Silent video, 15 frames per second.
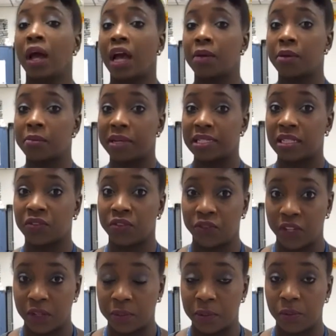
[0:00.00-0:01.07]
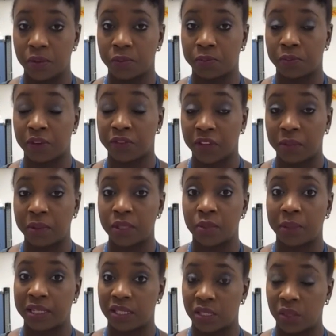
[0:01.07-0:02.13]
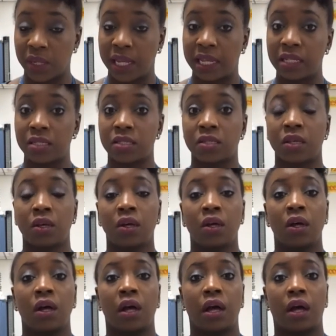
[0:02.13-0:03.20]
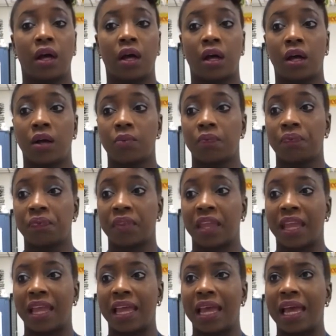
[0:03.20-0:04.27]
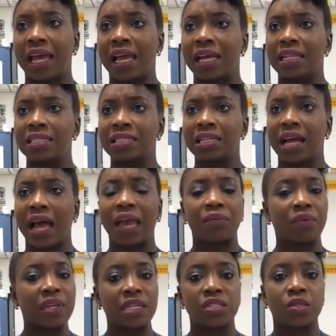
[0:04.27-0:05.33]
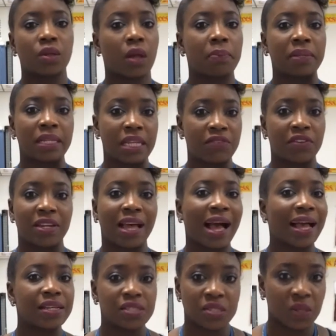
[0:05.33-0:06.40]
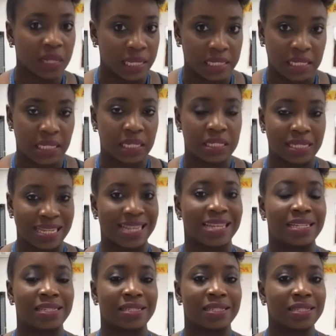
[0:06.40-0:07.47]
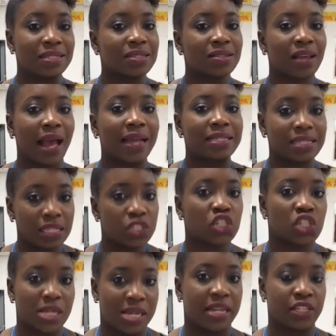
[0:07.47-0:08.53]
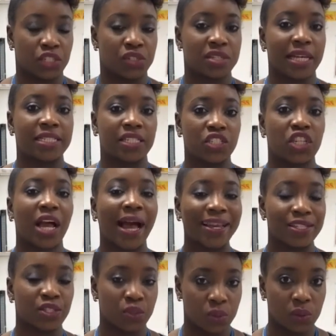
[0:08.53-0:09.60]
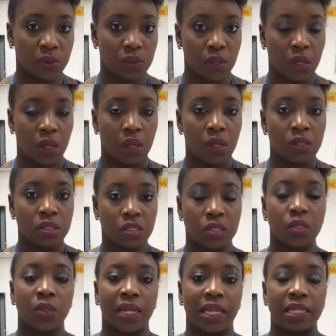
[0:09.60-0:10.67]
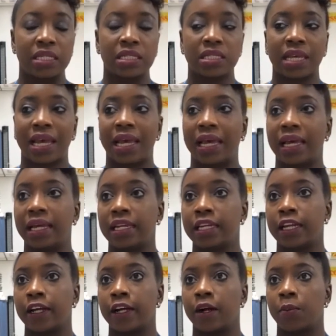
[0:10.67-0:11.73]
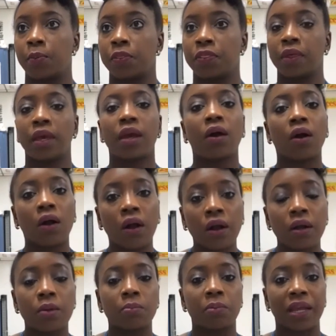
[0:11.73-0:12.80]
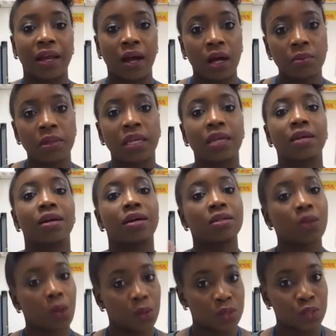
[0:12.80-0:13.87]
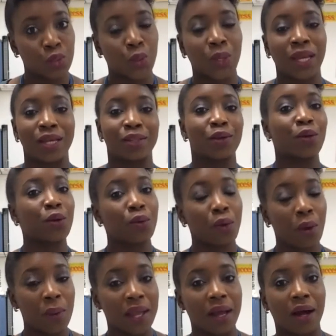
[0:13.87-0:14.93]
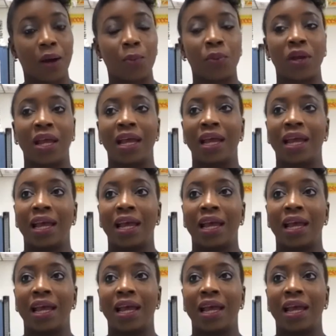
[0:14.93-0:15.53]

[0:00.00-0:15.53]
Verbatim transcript: I make myself available available to my students. Um, and I really do not believe in isolating teens. I teach teenagers. I teach high school students and um, they are becoming adults okay they're growing up